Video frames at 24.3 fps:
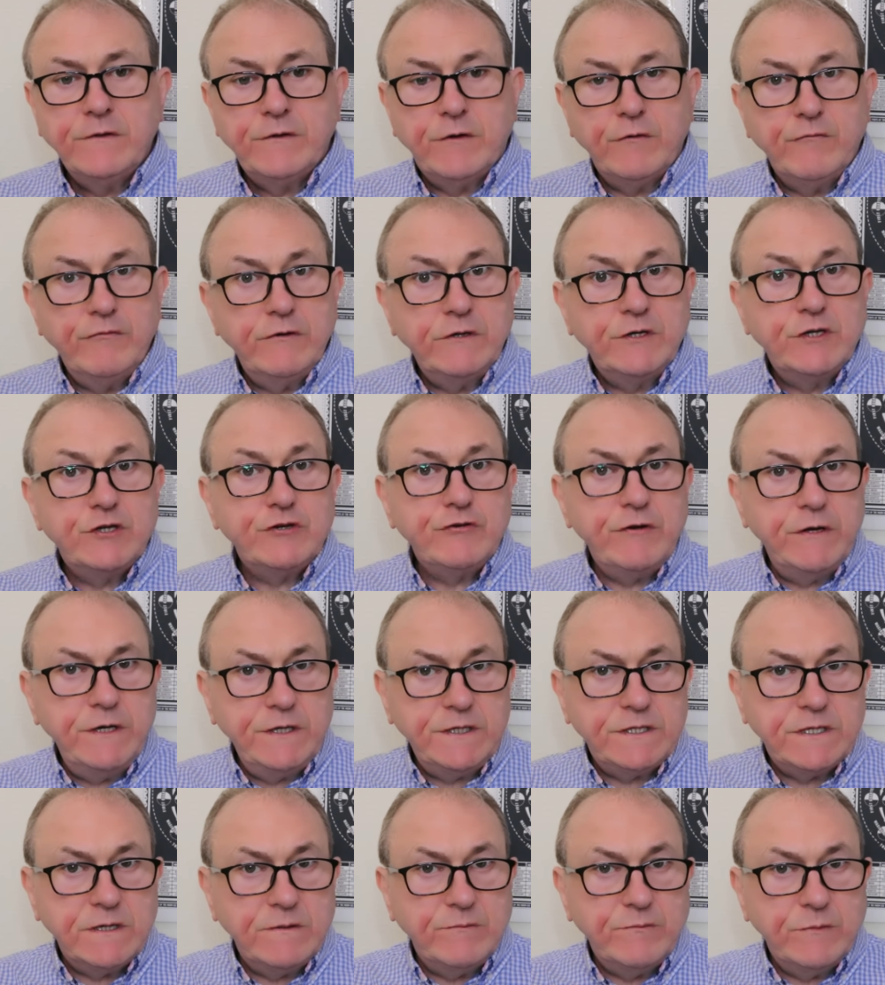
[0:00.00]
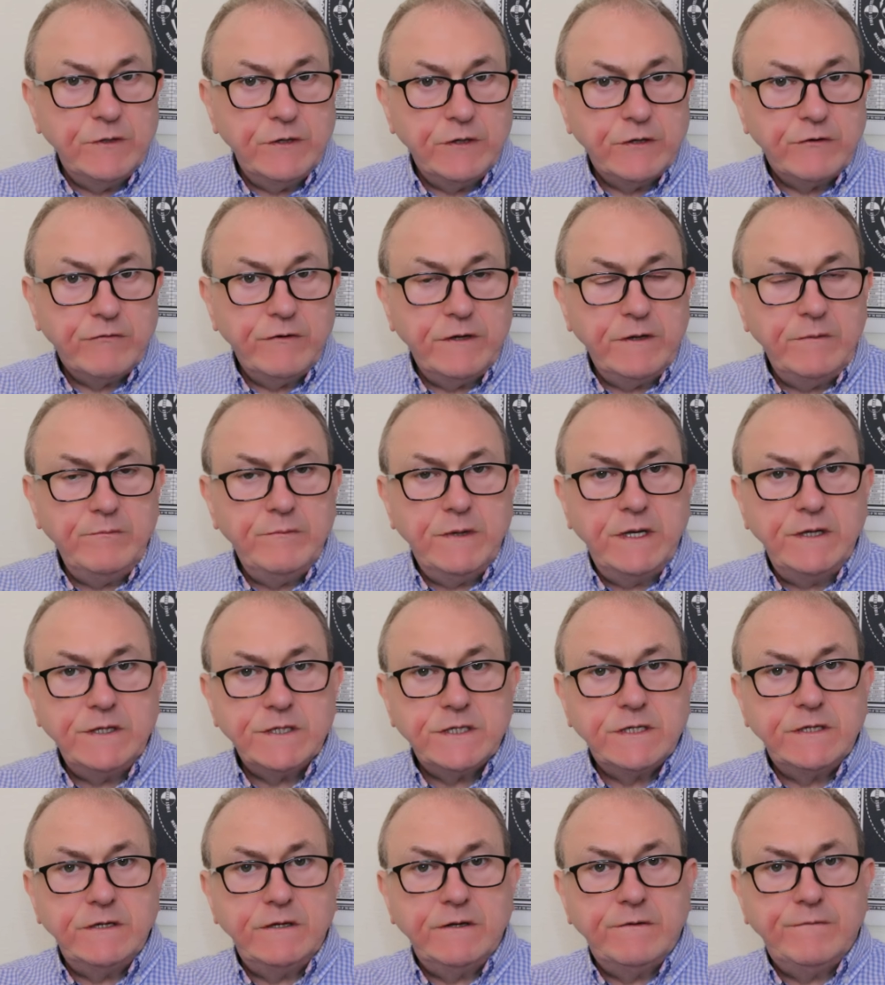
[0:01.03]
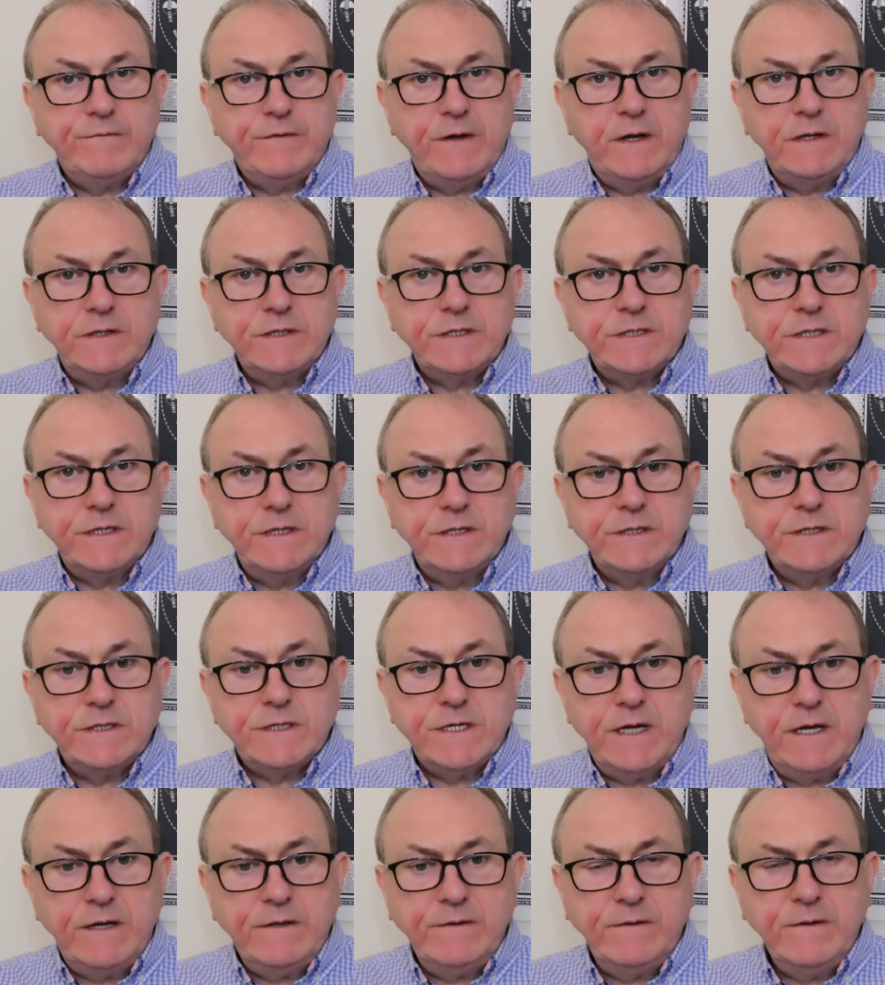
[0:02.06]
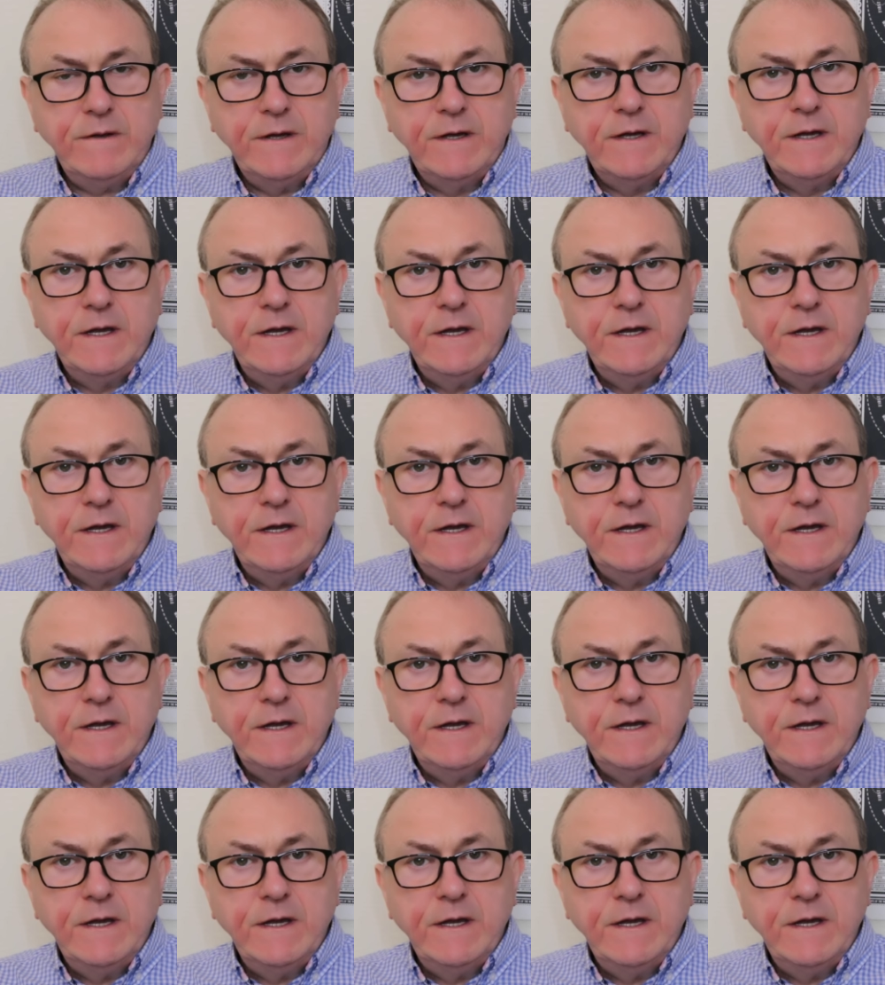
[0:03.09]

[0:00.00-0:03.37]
The retreat in Mercury meets the advance in Sun,